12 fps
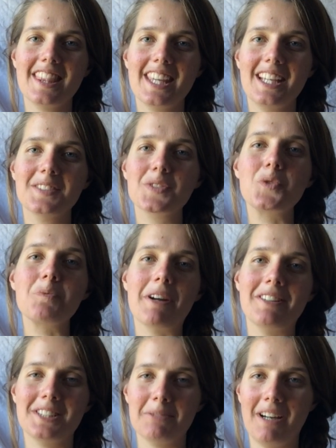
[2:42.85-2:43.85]
things
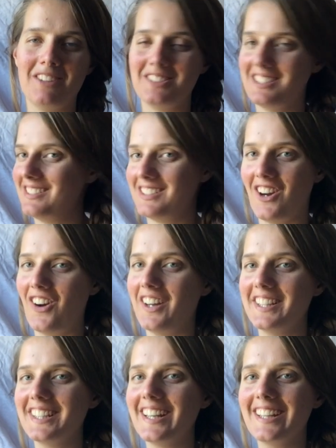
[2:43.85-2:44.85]
almost about to start
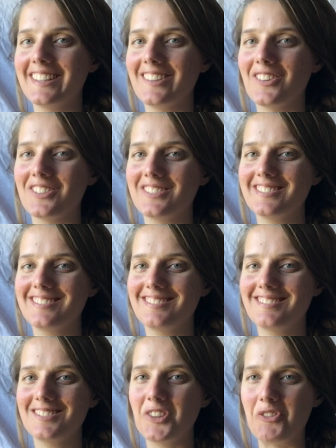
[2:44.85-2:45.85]
and then
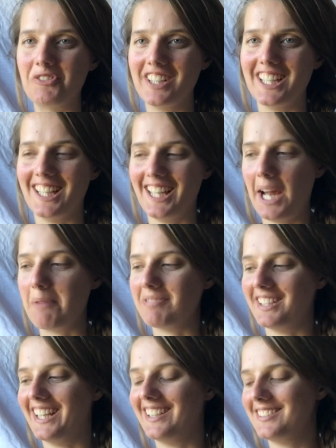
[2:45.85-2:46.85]
not really
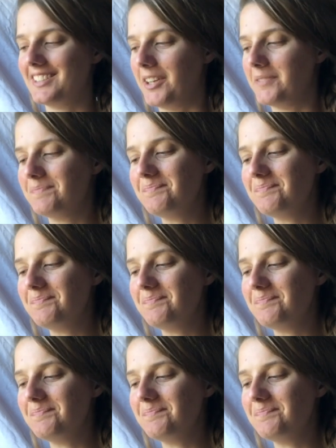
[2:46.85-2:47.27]
happening. So